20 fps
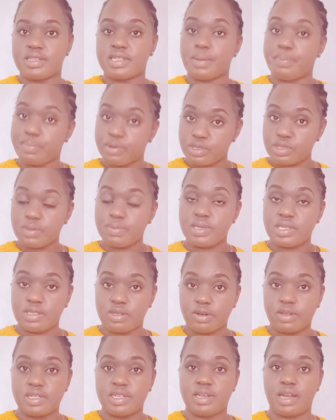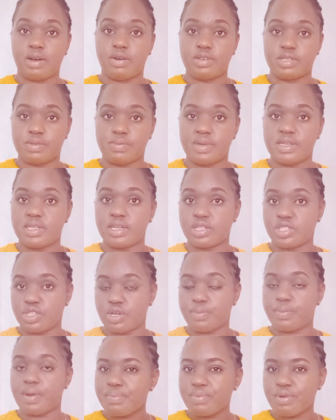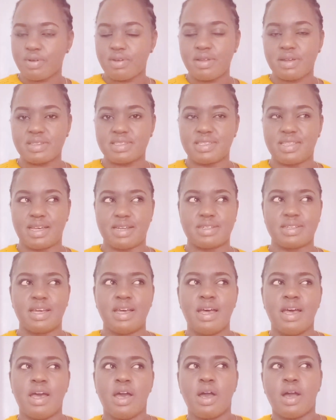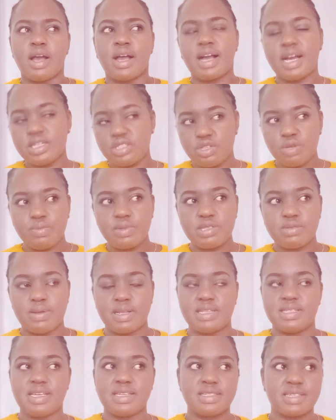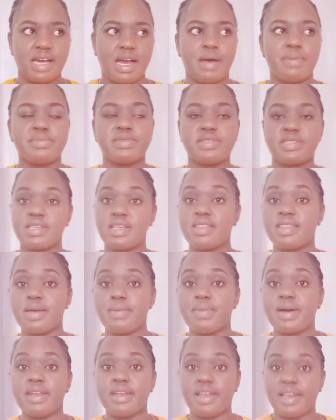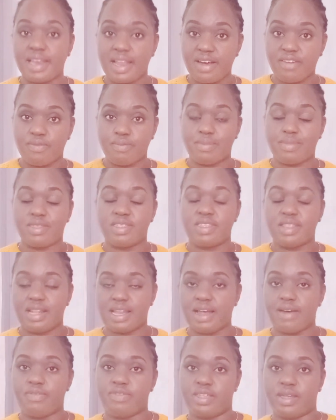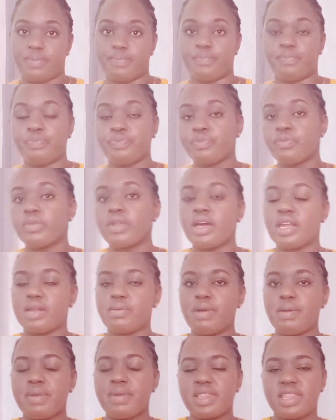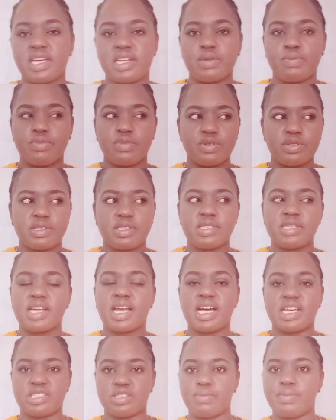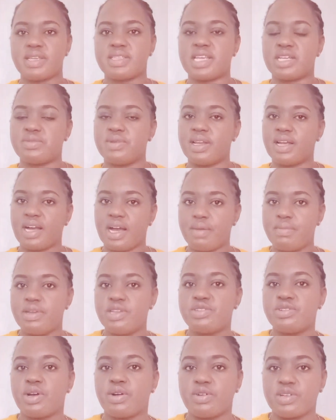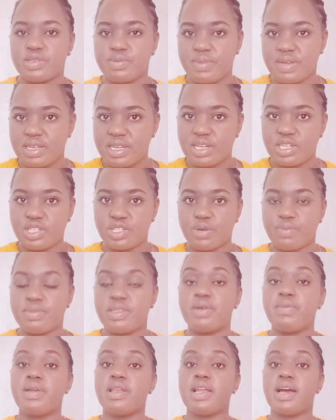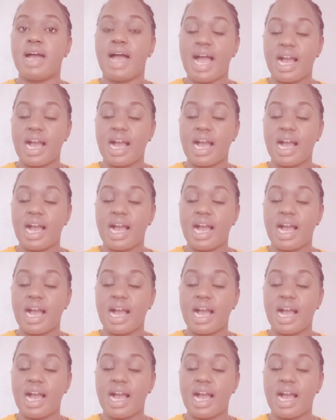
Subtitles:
supposed to be stocked in a cosmetic shop, other products that customers will just come, see them and love them. Remember that most customers that will come into your cosmetic shop, they will